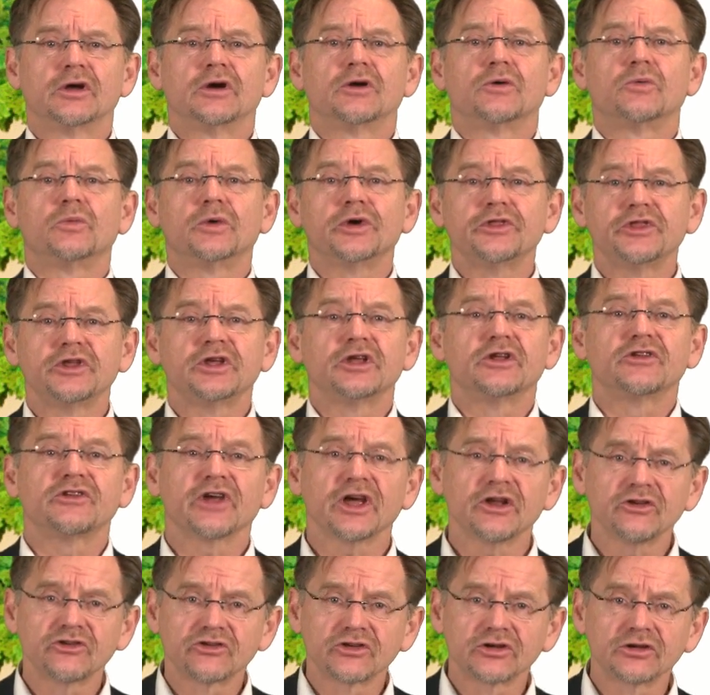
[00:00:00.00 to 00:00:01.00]
with the
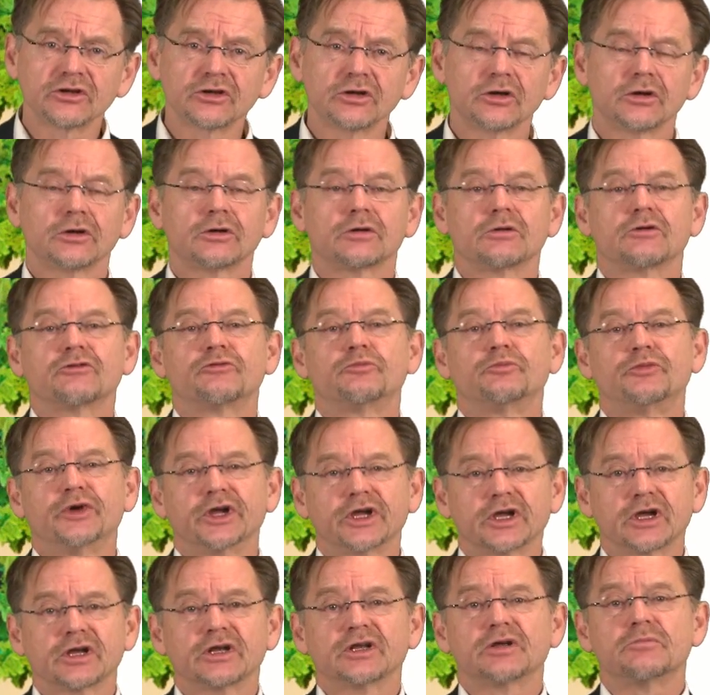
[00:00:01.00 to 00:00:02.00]
intention of
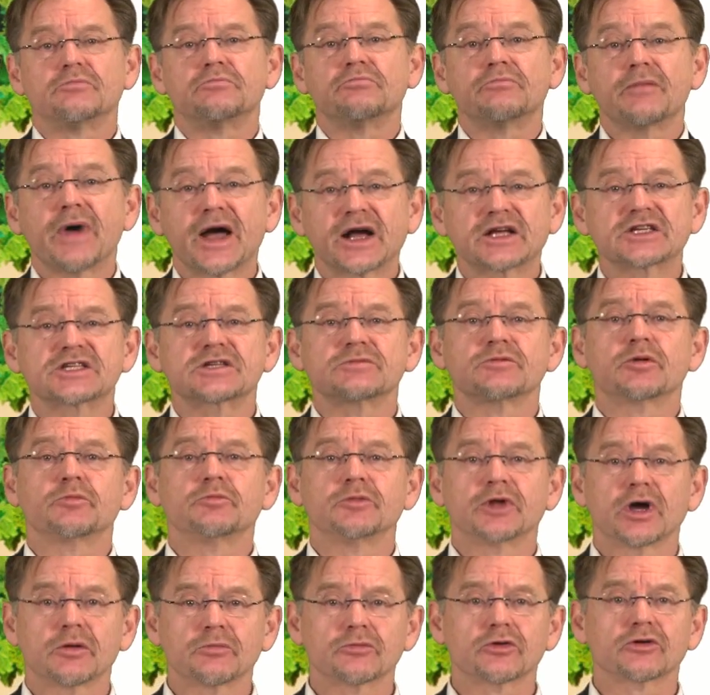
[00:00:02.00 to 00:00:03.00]
bringing the maximum
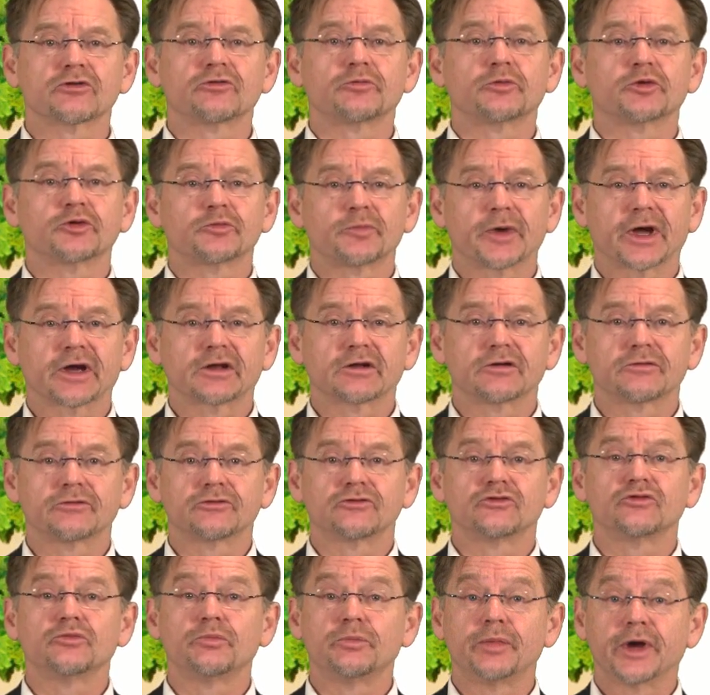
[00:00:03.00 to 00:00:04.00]
number of perspectives
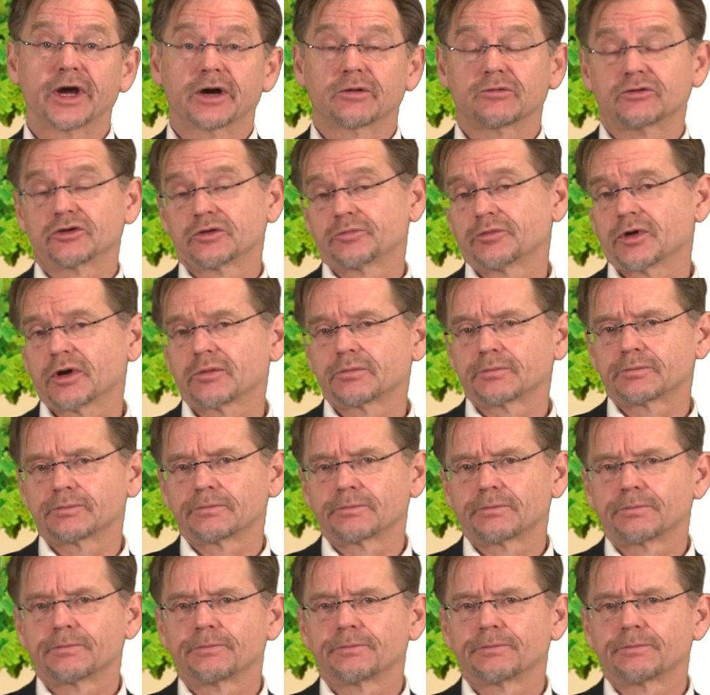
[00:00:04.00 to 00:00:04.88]
to bear on the problem.